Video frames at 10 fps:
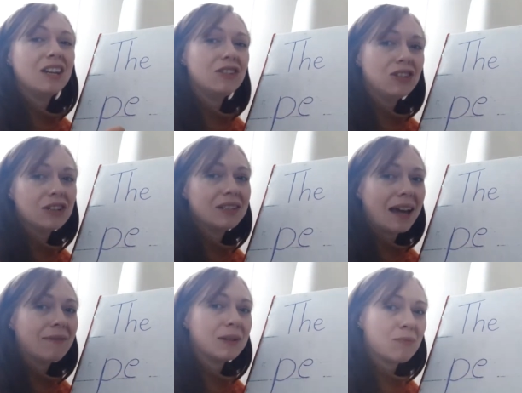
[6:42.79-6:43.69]
You just
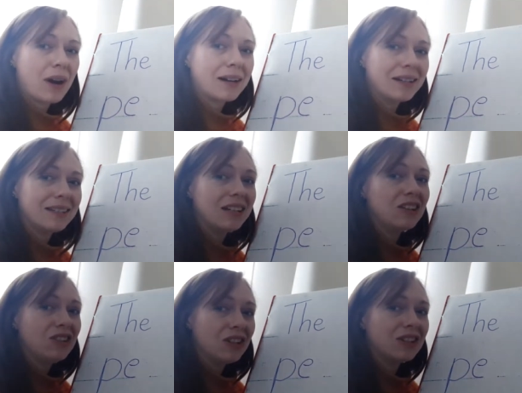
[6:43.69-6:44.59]
have to practice and you
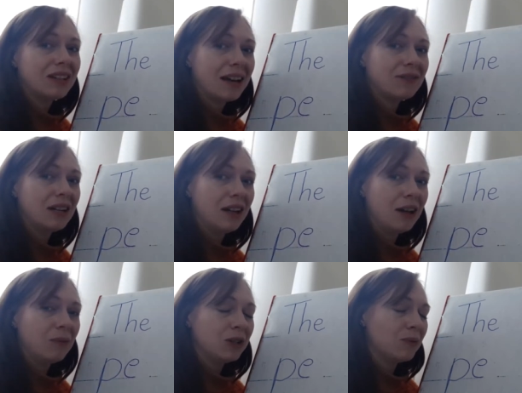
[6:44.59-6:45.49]
just have to
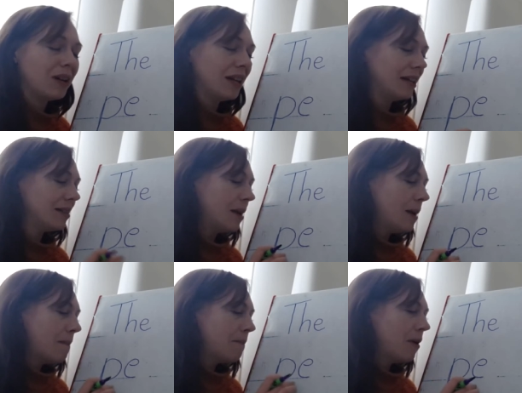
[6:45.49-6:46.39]
learn which one it is.
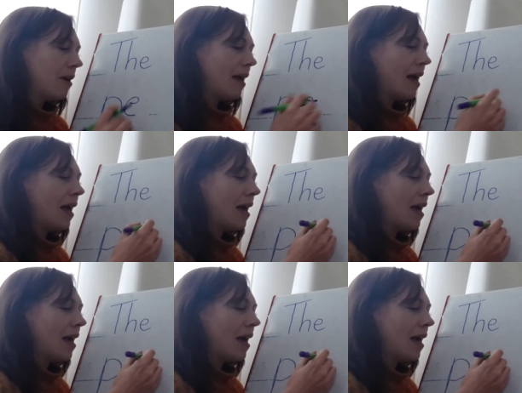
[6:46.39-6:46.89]
P-e.